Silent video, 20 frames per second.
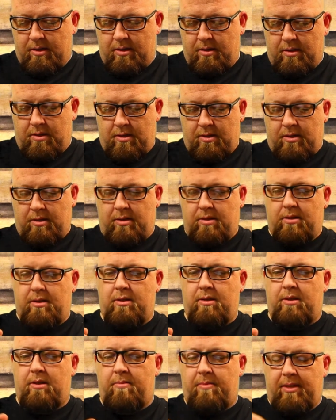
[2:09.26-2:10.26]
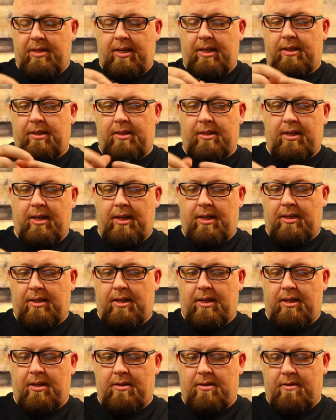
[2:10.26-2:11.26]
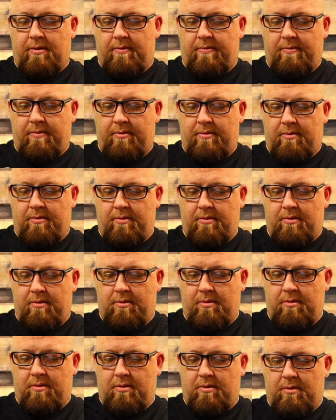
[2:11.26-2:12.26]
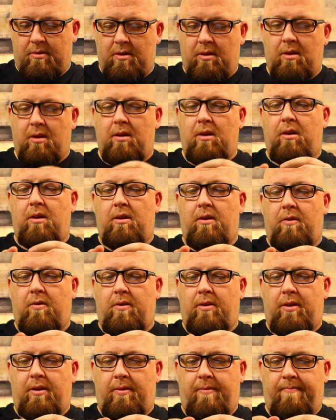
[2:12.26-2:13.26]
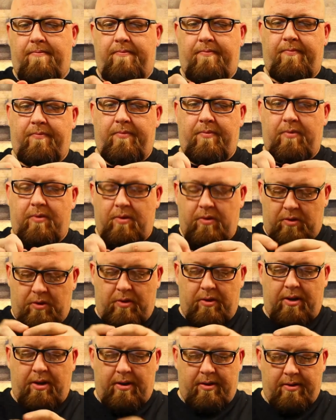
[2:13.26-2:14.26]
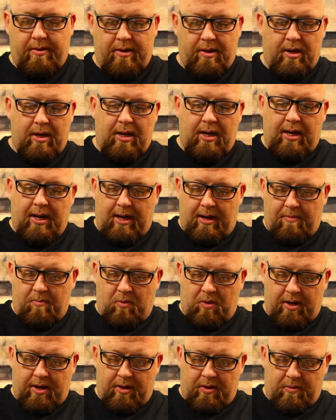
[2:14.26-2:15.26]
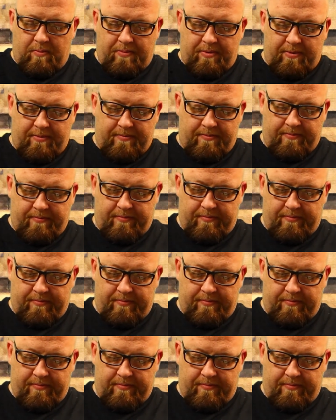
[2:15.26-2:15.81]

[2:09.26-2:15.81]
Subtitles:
Goodness, let me take this dang tank off. Okay, so there, I'm wide open.